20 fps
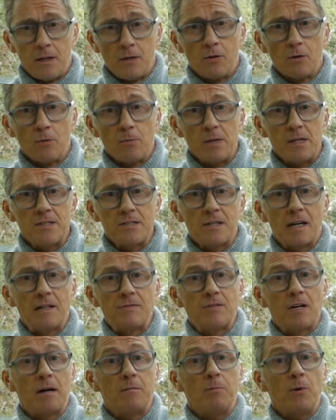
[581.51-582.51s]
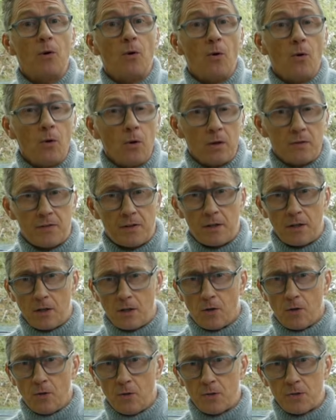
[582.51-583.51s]
normally saves up all of her
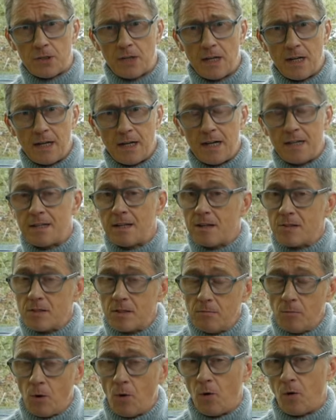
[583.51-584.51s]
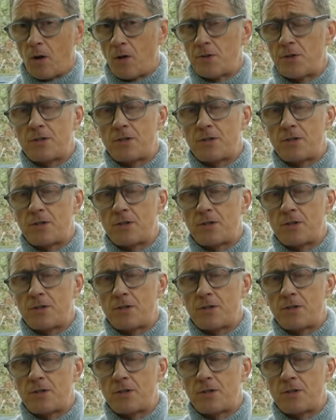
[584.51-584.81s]
calls and does them all on the